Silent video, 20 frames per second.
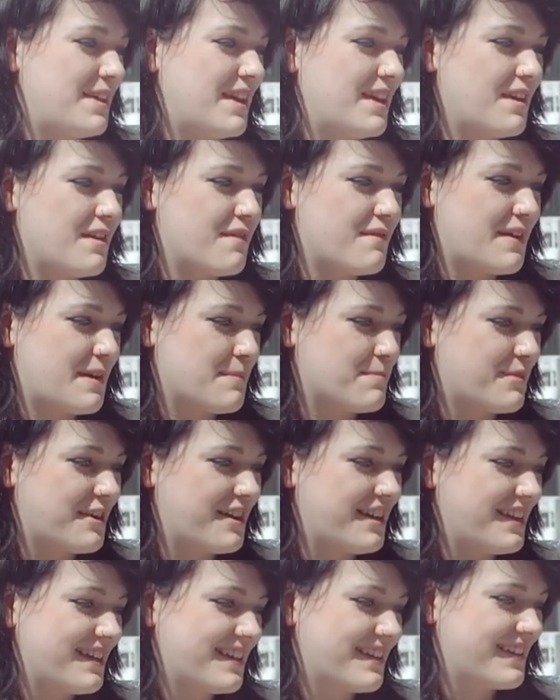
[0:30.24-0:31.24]
be it
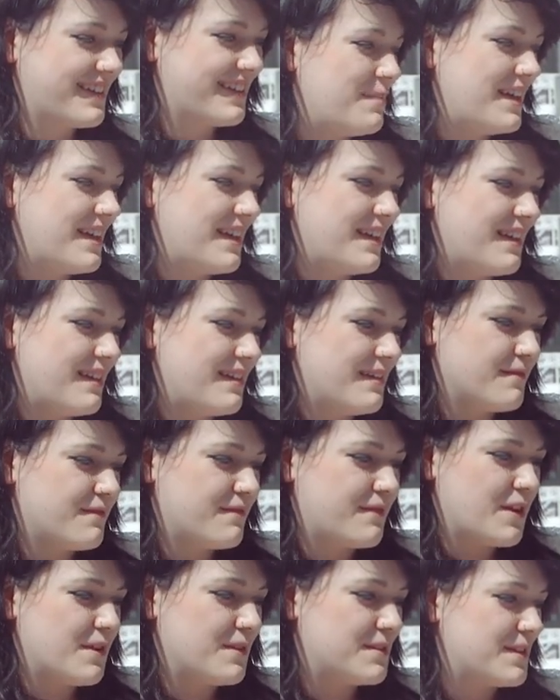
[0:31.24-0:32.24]
fabric, be it
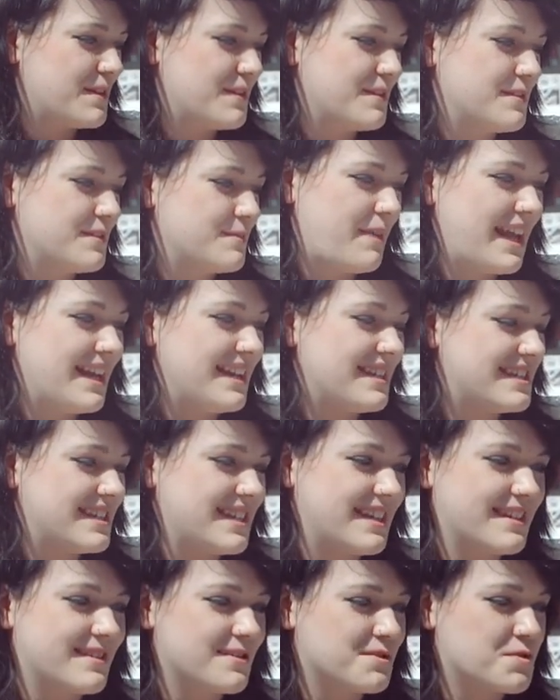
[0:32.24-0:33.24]
photos,
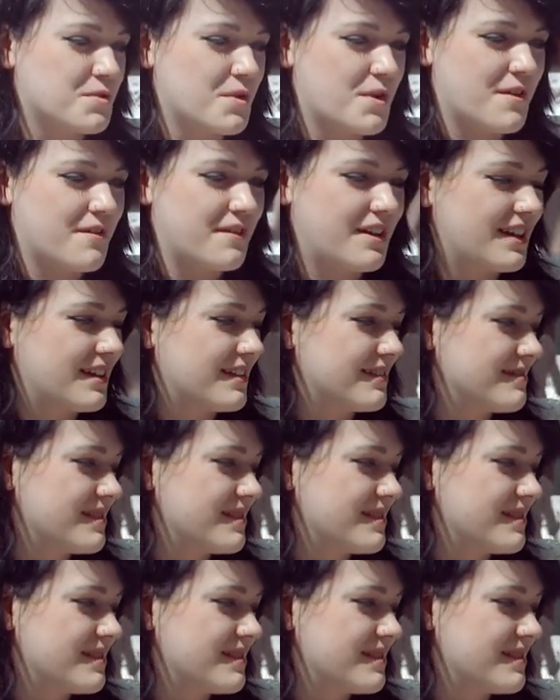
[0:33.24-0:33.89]
painting, drawing.